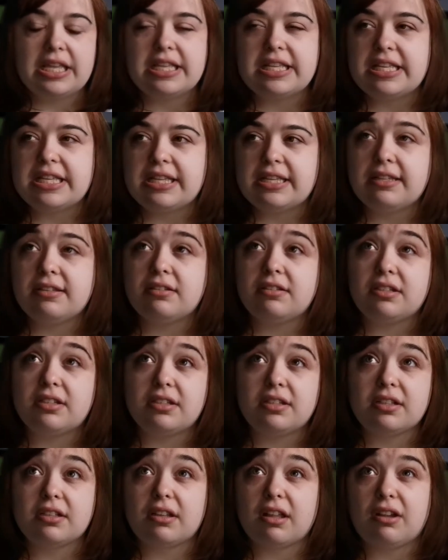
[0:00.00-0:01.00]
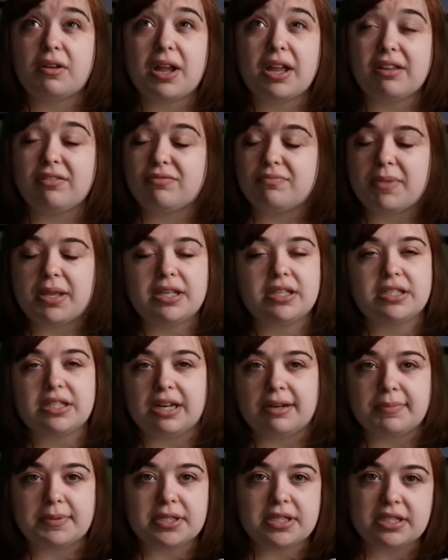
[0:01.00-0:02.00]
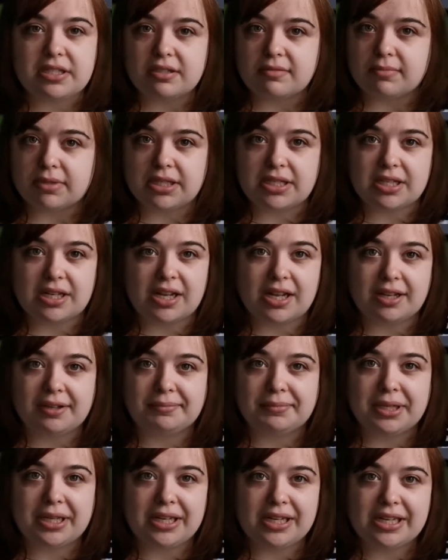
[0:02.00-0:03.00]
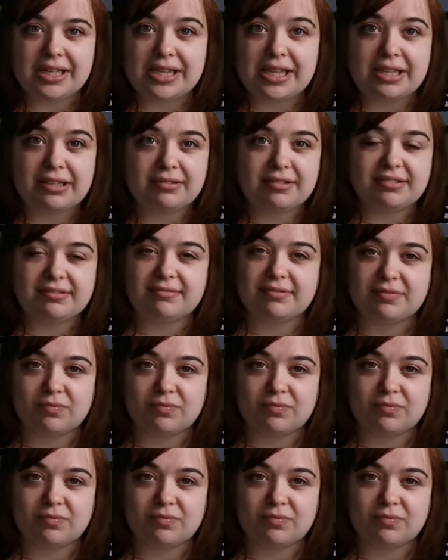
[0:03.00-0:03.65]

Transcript: Well, I've met celebrities in my time, and that